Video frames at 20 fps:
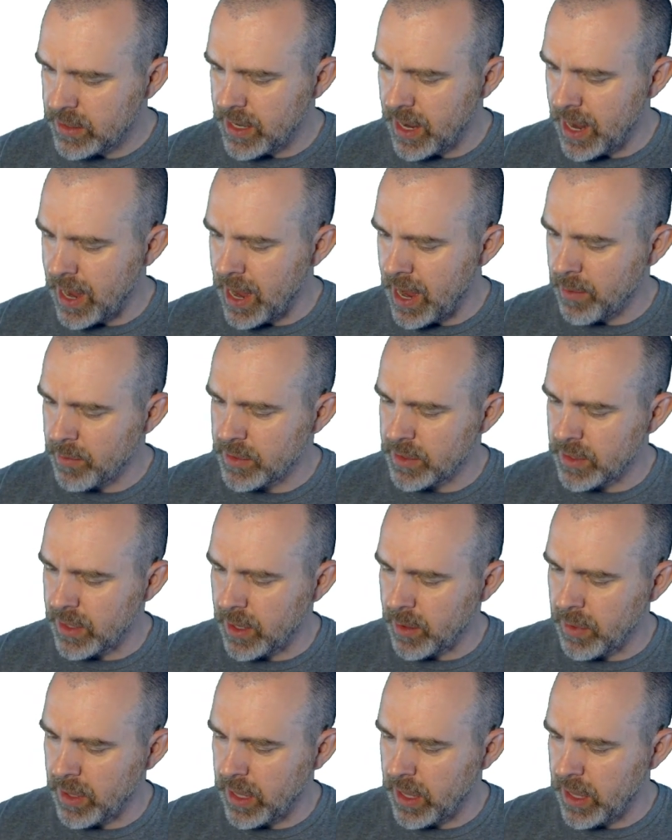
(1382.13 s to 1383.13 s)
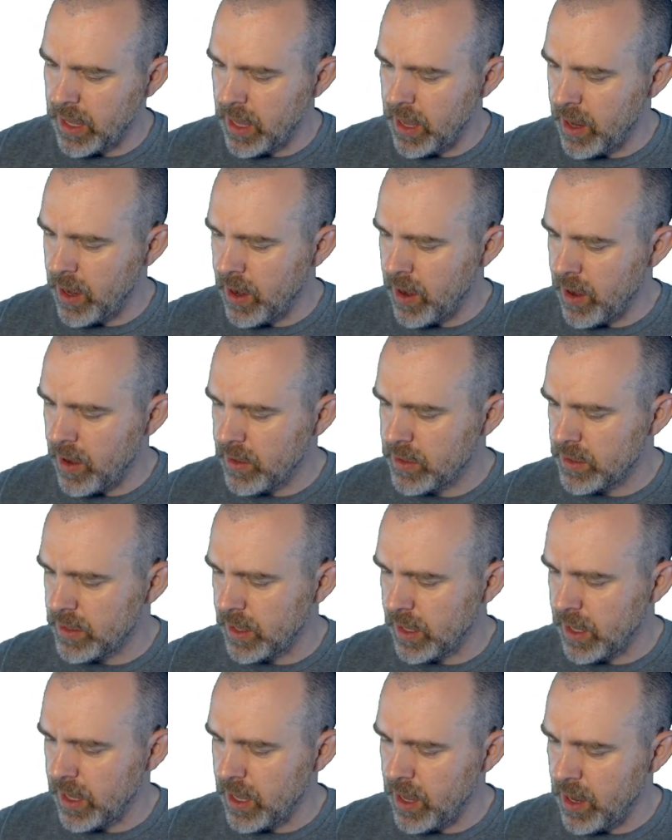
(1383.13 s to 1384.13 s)
times, and that'll be here
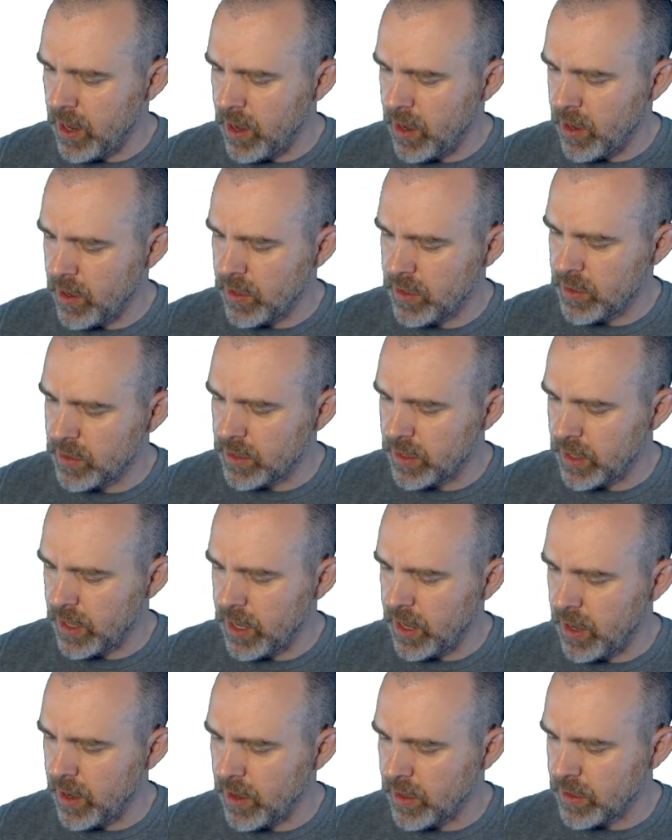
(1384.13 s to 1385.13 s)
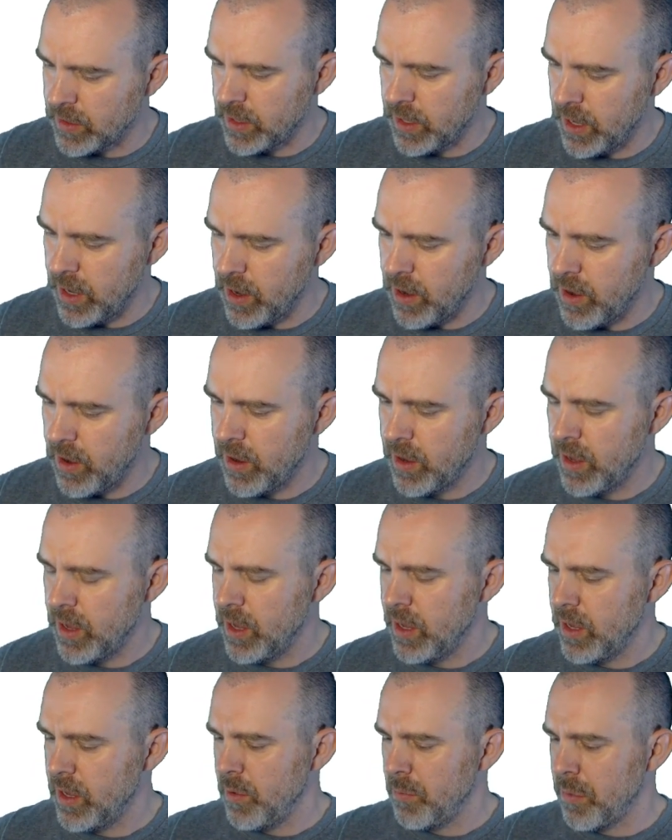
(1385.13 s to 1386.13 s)
to here to here to here.
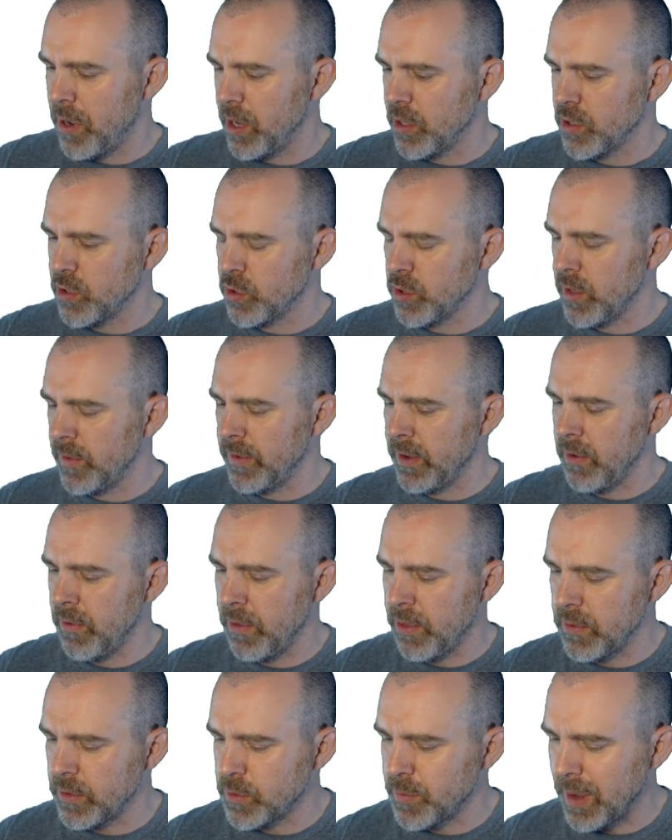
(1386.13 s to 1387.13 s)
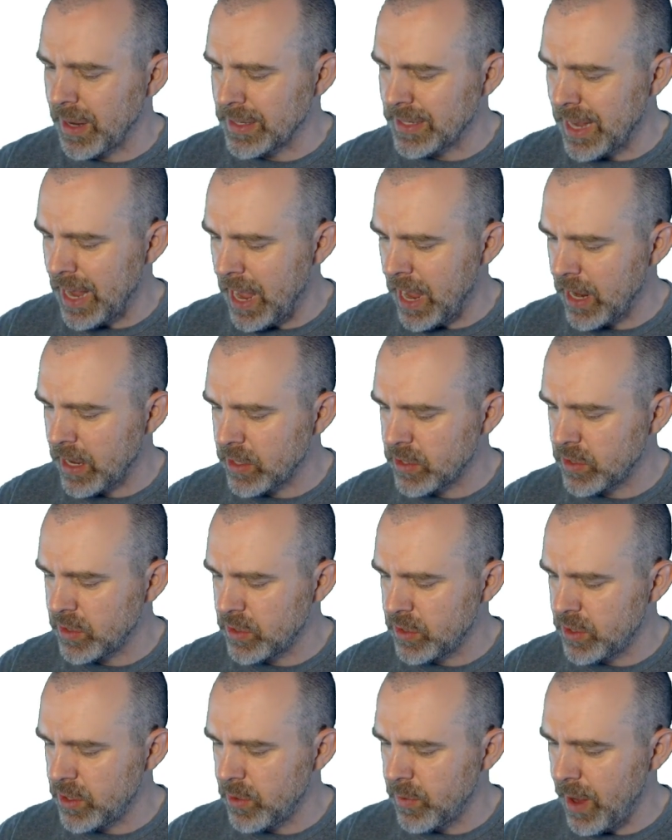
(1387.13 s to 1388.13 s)
Partial derivative with respect to
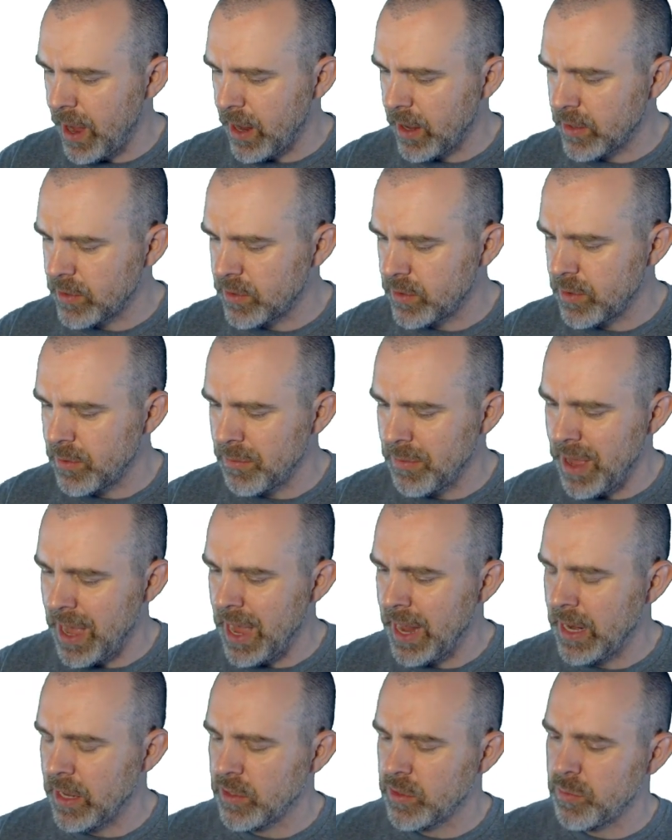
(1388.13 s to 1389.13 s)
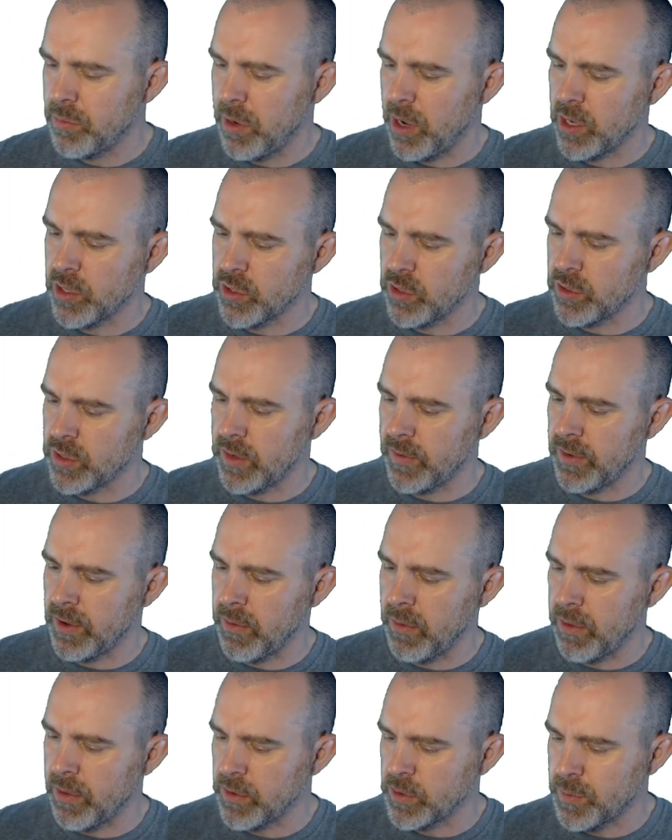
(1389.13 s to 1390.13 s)
x, 2x, minus partial
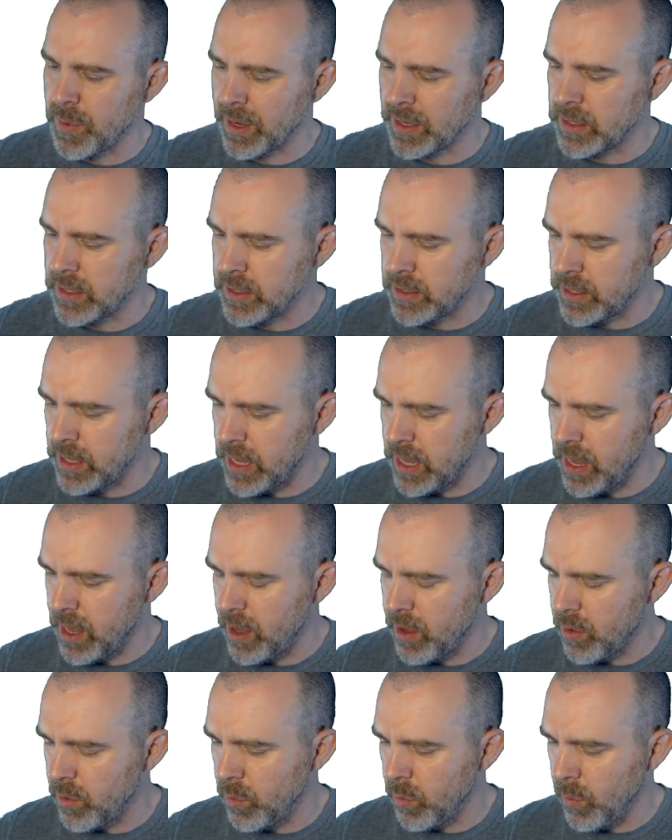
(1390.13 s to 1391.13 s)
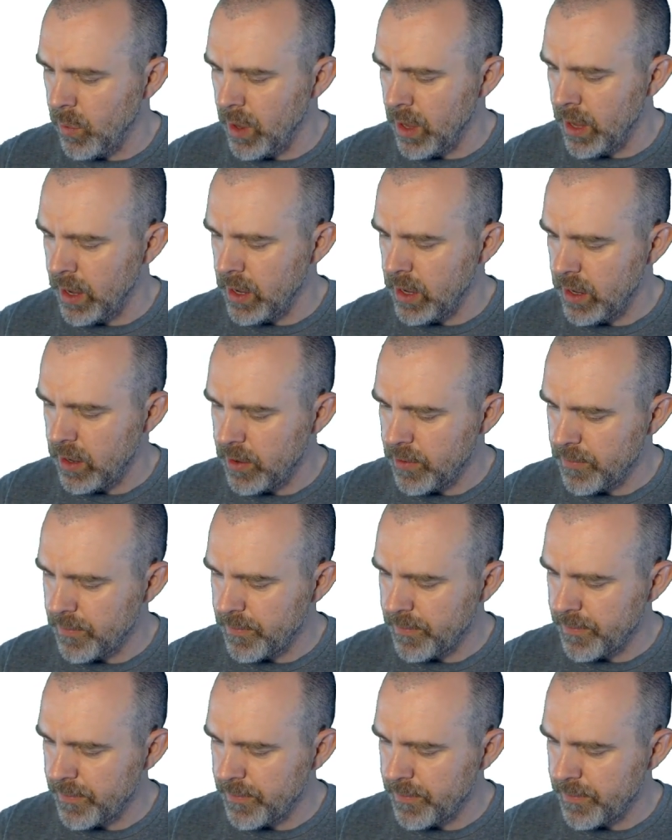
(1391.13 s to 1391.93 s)
derivative with respect to z, 1.